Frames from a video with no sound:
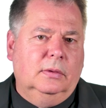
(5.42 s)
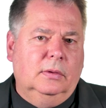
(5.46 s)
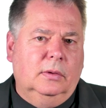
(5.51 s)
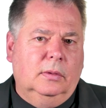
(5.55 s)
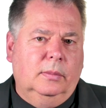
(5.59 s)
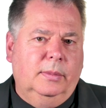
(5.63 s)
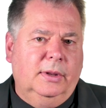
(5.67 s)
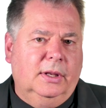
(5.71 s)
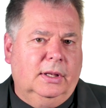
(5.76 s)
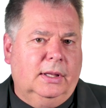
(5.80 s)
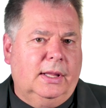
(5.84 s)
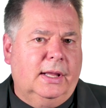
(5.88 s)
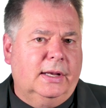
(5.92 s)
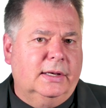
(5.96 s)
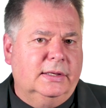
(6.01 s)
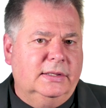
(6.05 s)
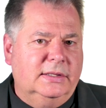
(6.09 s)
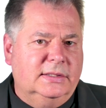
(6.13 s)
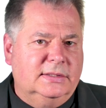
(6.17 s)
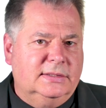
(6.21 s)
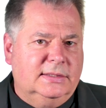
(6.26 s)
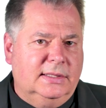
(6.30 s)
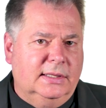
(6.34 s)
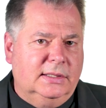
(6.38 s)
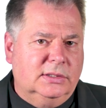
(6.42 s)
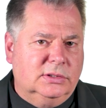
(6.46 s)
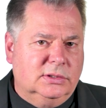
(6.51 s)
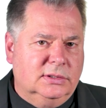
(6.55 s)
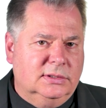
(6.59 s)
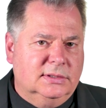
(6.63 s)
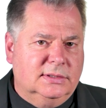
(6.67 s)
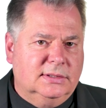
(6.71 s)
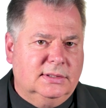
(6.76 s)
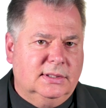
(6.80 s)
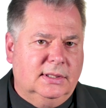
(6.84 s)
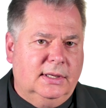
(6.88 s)
there would be a lot of
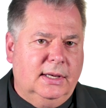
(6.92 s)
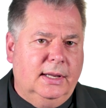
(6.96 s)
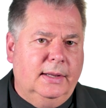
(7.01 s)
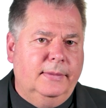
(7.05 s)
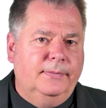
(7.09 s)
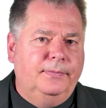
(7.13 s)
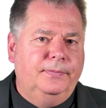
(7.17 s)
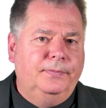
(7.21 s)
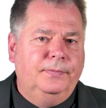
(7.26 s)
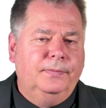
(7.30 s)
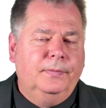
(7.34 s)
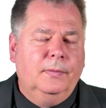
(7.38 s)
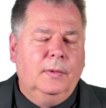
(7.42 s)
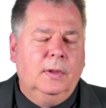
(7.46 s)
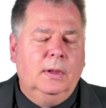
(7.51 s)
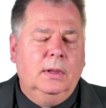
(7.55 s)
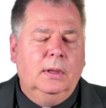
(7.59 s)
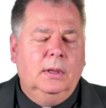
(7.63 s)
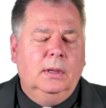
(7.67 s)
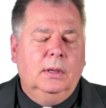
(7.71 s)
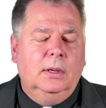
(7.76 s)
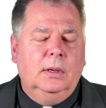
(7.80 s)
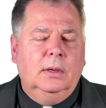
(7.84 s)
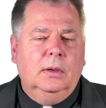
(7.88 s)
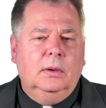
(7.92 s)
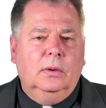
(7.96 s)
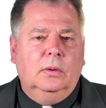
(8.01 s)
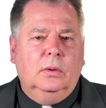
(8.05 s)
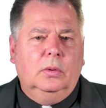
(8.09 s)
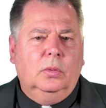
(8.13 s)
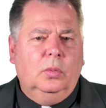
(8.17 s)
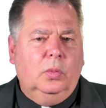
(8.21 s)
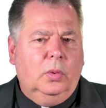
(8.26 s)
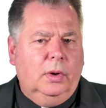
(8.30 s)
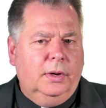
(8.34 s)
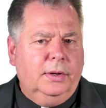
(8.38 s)
distinctions today.
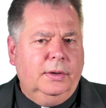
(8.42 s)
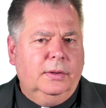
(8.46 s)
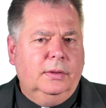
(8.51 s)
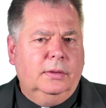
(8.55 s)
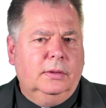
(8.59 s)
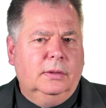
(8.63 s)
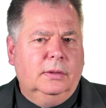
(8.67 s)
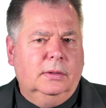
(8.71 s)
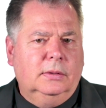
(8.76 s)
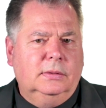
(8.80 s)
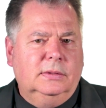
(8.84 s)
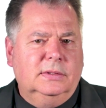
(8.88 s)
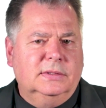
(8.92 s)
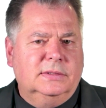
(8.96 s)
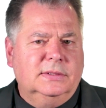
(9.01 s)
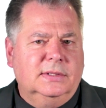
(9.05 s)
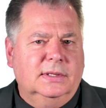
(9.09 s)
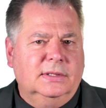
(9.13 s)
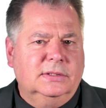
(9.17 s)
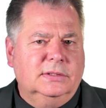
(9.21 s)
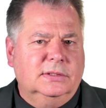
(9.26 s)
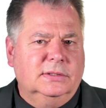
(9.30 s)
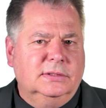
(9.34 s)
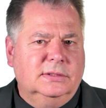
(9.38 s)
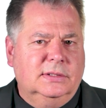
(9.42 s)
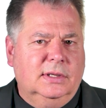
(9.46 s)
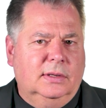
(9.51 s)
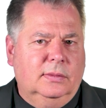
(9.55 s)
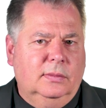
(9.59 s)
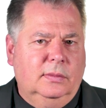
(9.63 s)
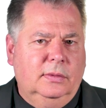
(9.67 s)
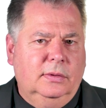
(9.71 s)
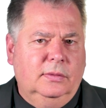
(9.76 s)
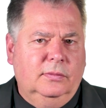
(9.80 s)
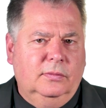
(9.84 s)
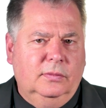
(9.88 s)
Well, one of the distinctions that
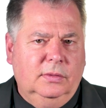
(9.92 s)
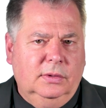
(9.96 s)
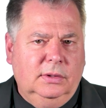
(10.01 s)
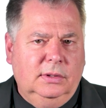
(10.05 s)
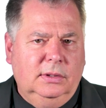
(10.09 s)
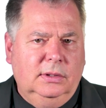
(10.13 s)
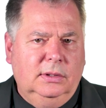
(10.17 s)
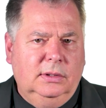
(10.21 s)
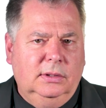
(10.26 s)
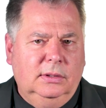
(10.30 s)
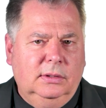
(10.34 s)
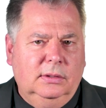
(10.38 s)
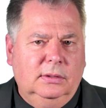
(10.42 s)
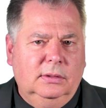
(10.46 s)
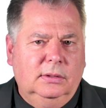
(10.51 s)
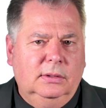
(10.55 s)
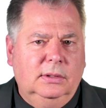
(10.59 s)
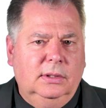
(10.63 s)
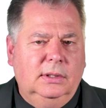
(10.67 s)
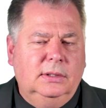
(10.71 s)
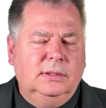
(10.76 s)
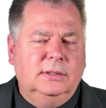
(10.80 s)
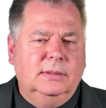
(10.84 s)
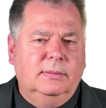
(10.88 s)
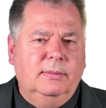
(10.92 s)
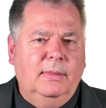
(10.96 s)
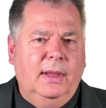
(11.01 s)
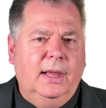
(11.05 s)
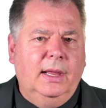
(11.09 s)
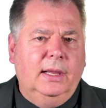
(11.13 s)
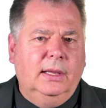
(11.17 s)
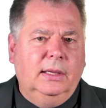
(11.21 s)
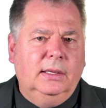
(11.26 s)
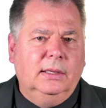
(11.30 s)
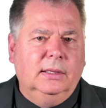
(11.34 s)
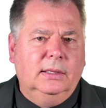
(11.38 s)
we really need to
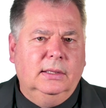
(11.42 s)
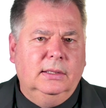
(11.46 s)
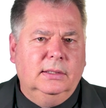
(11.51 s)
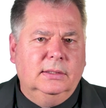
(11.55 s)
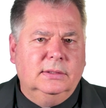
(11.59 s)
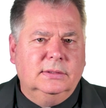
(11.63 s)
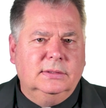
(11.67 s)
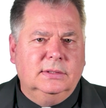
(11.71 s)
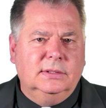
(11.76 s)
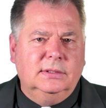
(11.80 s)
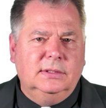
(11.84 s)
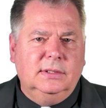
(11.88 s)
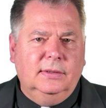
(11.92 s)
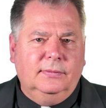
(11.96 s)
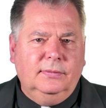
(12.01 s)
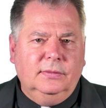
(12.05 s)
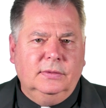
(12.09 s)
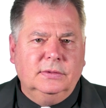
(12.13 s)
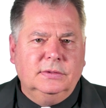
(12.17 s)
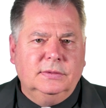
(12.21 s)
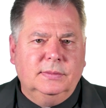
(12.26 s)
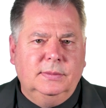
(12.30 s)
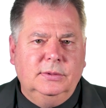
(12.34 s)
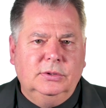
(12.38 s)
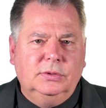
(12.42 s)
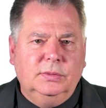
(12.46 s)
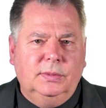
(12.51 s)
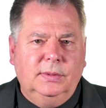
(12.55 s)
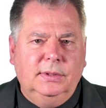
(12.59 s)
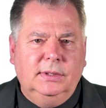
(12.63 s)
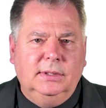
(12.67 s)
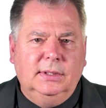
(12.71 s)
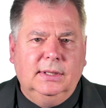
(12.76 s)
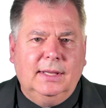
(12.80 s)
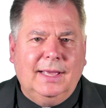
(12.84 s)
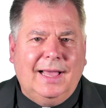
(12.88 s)
make is the difference
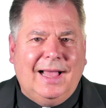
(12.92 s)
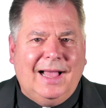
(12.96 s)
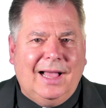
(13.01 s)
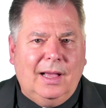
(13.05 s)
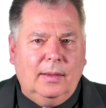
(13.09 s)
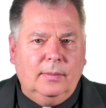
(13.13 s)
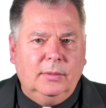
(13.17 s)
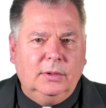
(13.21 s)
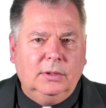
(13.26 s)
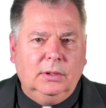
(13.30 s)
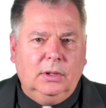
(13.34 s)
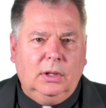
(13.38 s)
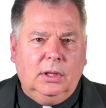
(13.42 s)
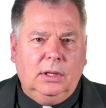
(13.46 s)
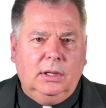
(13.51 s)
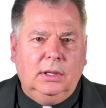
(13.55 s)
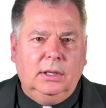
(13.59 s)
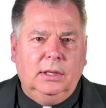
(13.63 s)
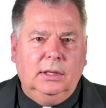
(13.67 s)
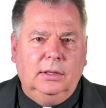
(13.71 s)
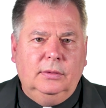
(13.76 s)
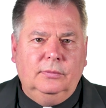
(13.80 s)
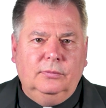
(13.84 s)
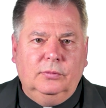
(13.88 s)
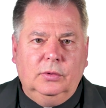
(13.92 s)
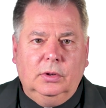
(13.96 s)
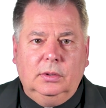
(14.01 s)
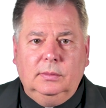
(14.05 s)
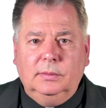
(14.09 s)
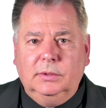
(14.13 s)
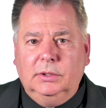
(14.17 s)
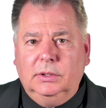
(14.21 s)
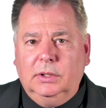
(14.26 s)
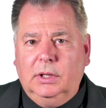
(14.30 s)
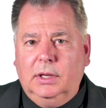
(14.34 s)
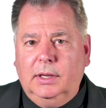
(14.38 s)
between common law and
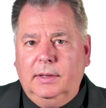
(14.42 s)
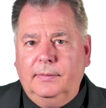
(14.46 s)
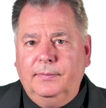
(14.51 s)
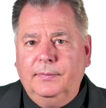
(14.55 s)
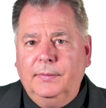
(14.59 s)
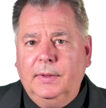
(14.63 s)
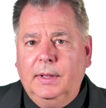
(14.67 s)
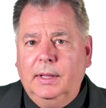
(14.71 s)
Roman law.